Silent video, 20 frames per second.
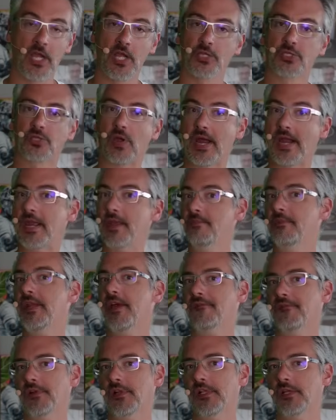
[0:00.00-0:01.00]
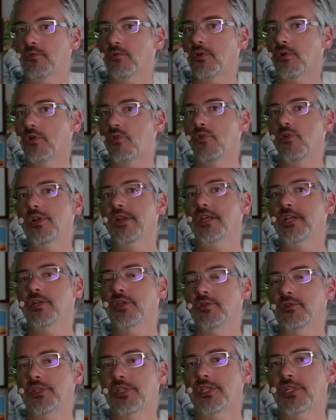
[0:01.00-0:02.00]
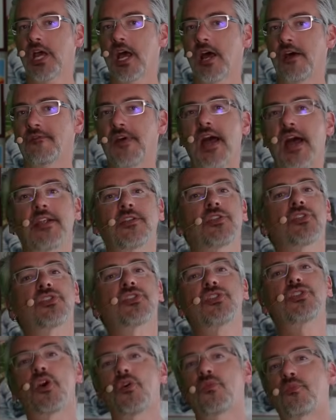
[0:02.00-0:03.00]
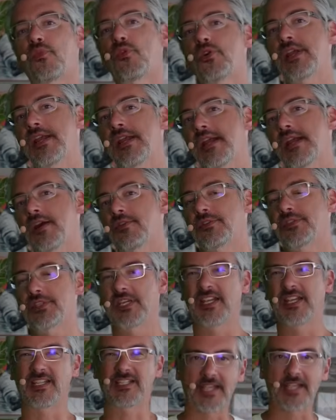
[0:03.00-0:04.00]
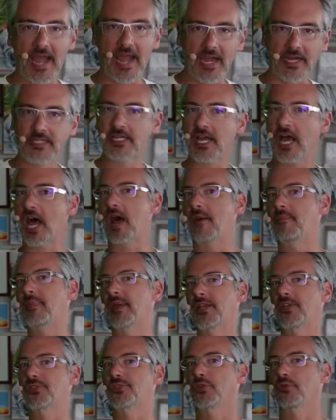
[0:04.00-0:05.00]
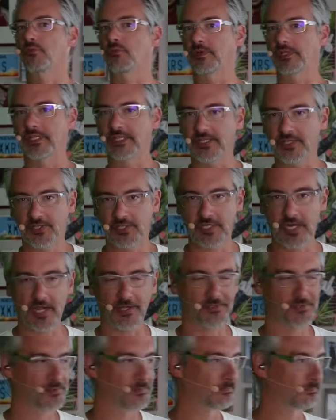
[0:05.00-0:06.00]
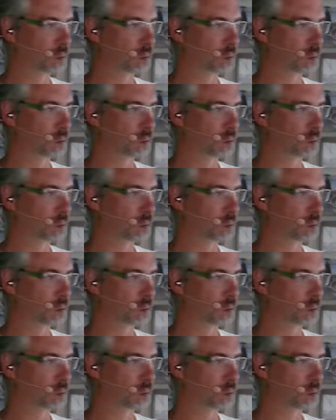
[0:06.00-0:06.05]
So I am definitely recording new stuff. I just don't pre announce the exact topics or release dates.